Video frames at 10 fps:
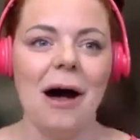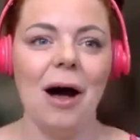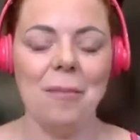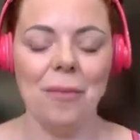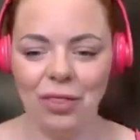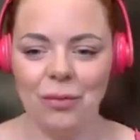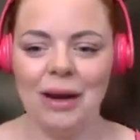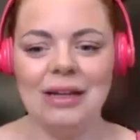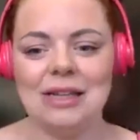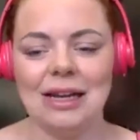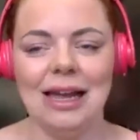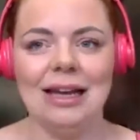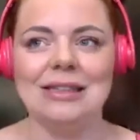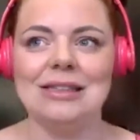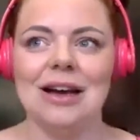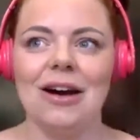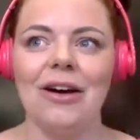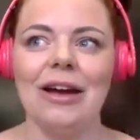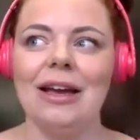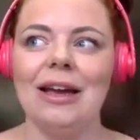I'm on the waiting list.
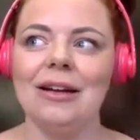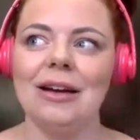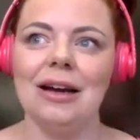I